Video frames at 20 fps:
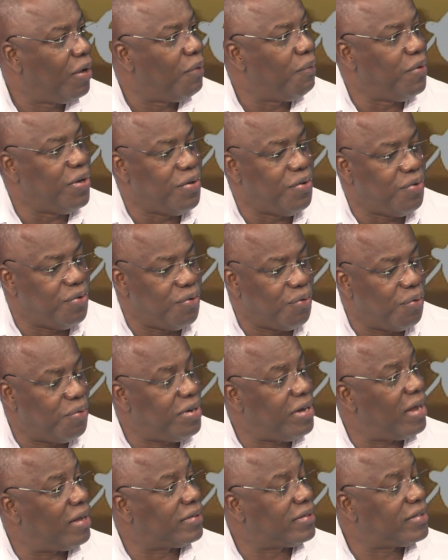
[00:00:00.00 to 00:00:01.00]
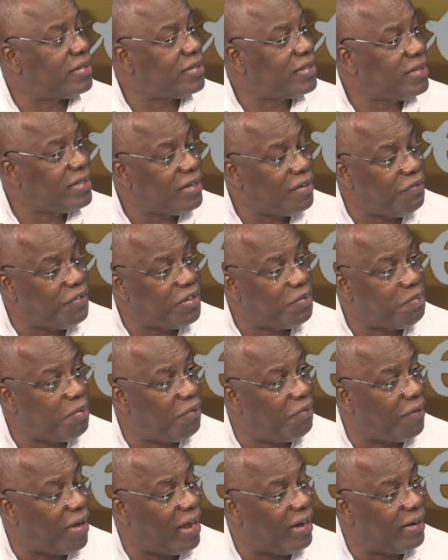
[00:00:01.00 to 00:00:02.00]
We know there are service
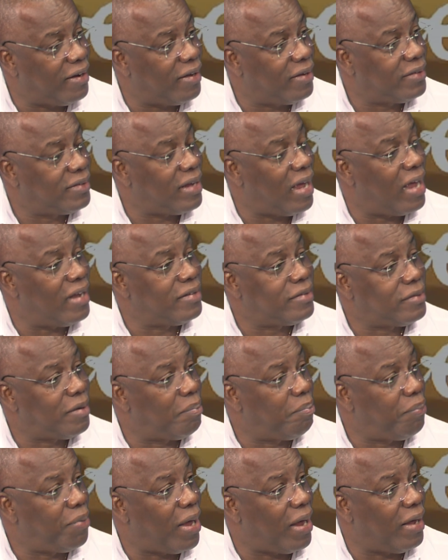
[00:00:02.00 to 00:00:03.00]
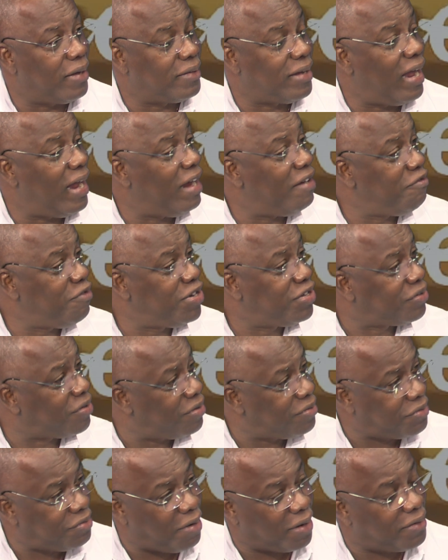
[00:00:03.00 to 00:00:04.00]
providers and suppliers. I ain't reached
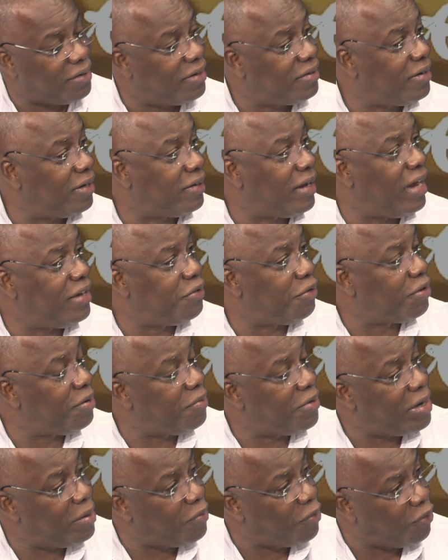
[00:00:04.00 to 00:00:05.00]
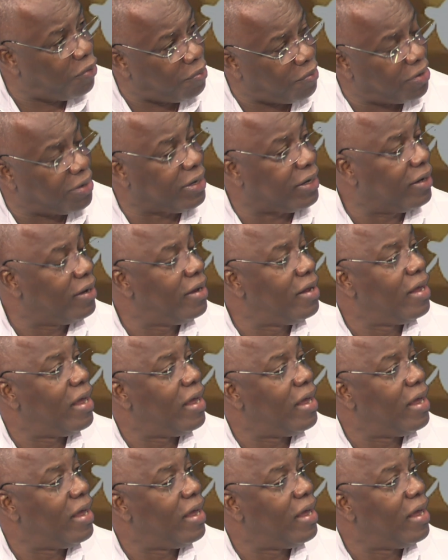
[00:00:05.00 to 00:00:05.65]
contractors yet. I ain't talking about them old money.